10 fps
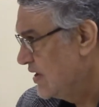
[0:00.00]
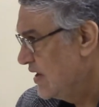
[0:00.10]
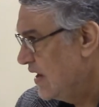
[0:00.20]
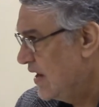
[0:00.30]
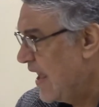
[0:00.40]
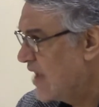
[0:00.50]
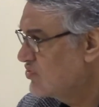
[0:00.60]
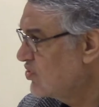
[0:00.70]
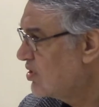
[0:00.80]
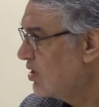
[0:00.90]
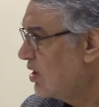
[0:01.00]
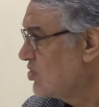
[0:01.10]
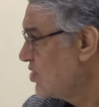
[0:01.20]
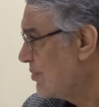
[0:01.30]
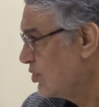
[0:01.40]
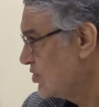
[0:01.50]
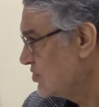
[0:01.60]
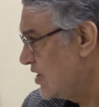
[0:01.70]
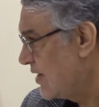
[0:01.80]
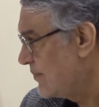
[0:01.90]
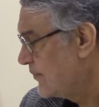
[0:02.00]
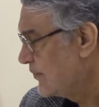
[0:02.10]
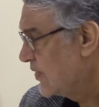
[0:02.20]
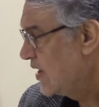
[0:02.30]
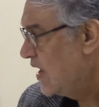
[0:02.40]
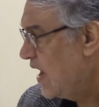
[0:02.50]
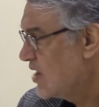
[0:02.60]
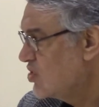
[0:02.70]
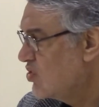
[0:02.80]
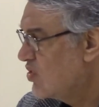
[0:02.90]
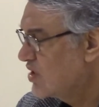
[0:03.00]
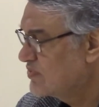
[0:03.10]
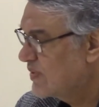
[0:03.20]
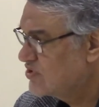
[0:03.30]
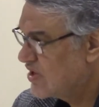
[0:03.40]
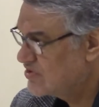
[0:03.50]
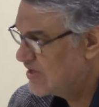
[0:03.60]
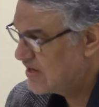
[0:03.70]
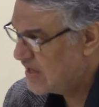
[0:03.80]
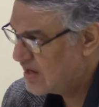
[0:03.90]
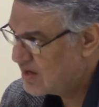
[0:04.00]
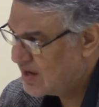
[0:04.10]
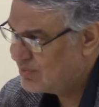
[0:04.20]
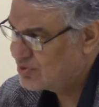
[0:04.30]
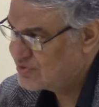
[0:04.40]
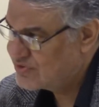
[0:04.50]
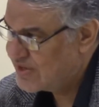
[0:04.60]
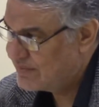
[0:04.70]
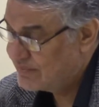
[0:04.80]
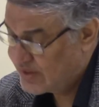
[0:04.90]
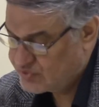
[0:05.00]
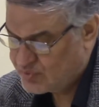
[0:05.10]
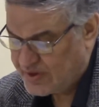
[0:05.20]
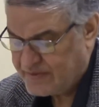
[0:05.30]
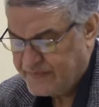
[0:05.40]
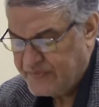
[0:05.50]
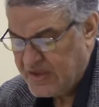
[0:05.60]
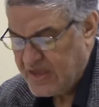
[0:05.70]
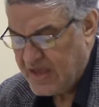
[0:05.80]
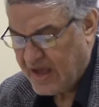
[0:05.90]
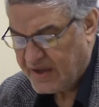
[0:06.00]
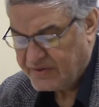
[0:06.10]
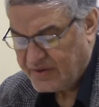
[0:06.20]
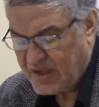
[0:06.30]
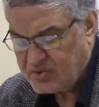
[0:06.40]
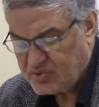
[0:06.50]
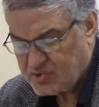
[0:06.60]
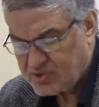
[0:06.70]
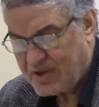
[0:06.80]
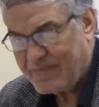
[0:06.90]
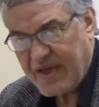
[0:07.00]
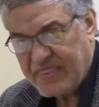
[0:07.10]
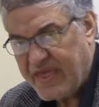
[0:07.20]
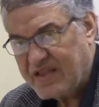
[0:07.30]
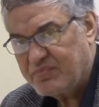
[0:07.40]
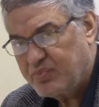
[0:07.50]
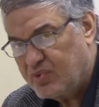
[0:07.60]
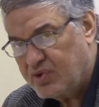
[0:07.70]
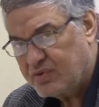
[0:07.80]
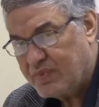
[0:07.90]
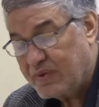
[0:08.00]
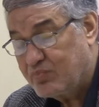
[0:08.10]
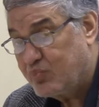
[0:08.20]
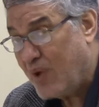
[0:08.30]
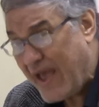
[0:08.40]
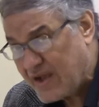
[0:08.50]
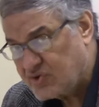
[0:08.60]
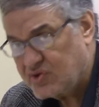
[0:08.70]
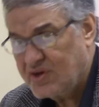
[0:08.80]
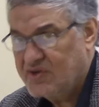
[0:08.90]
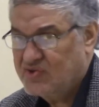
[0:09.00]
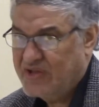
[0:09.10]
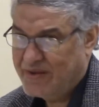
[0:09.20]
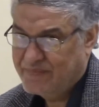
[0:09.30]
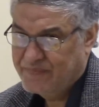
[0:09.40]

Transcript: enhance their knowledge about Islam, and know as much as they can about Islam. That's one. And not to stop at that point, but practicing Islam.